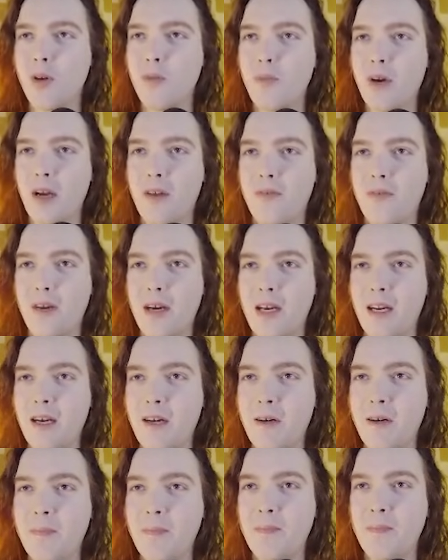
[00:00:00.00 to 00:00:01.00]
by
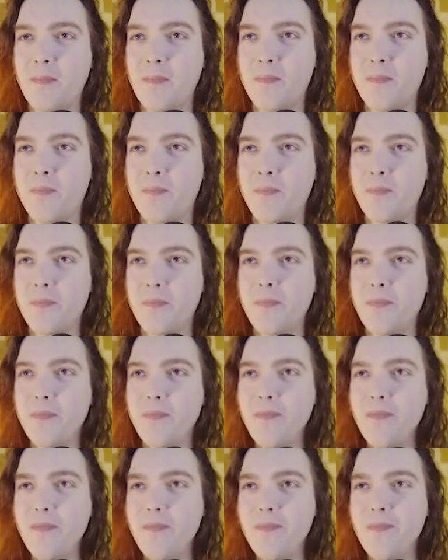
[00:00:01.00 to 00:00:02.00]
fire.
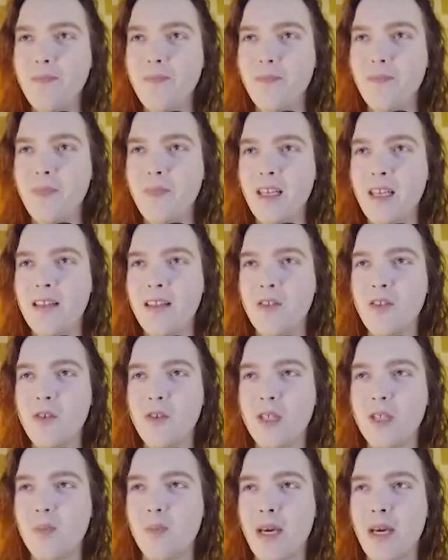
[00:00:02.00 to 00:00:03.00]
Like the little
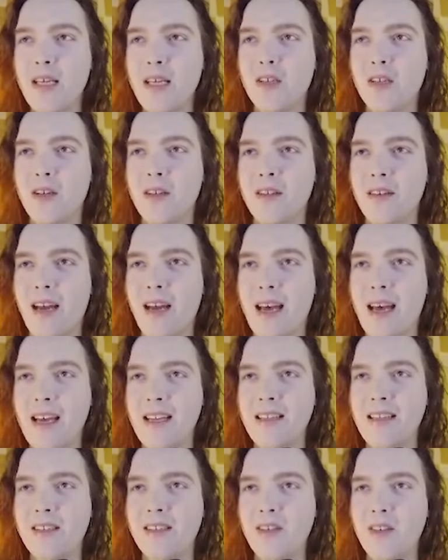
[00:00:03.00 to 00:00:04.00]
spikes on their
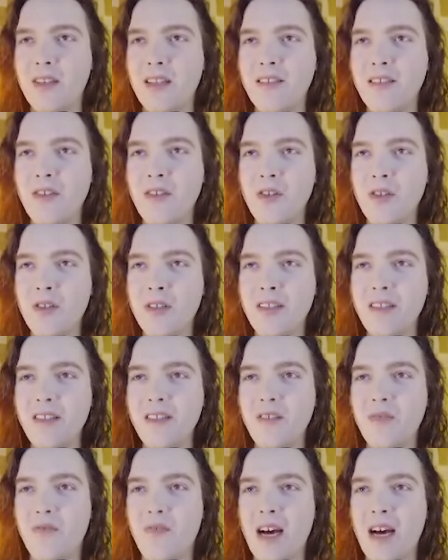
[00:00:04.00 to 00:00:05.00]
heads. Look at the
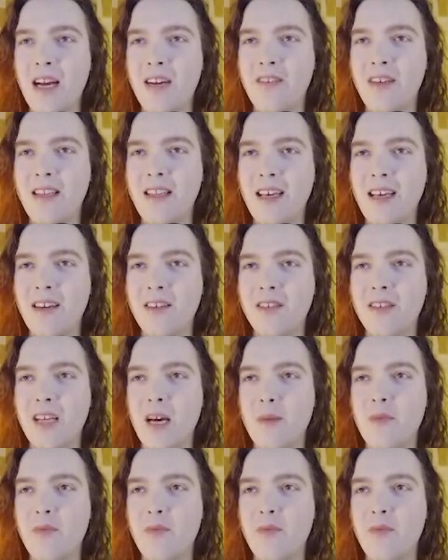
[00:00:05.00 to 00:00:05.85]
little fiery light on top of